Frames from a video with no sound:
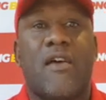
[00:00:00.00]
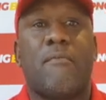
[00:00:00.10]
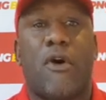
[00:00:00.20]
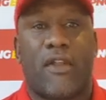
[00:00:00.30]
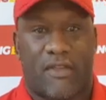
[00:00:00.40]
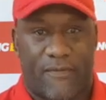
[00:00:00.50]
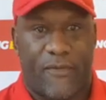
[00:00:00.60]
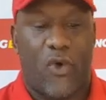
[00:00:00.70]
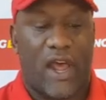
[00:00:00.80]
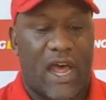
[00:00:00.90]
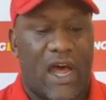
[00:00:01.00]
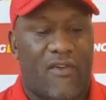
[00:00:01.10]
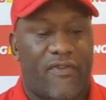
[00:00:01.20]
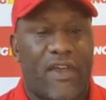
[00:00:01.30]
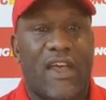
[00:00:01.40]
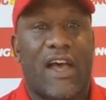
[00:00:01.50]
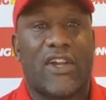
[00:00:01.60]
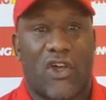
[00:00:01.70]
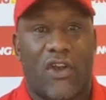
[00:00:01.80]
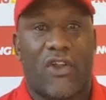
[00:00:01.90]
minus the 4.5.
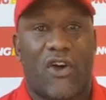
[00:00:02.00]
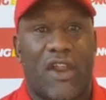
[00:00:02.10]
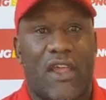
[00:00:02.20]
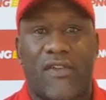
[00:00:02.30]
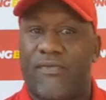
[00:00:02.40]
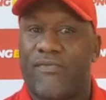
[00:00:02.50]
$1.90.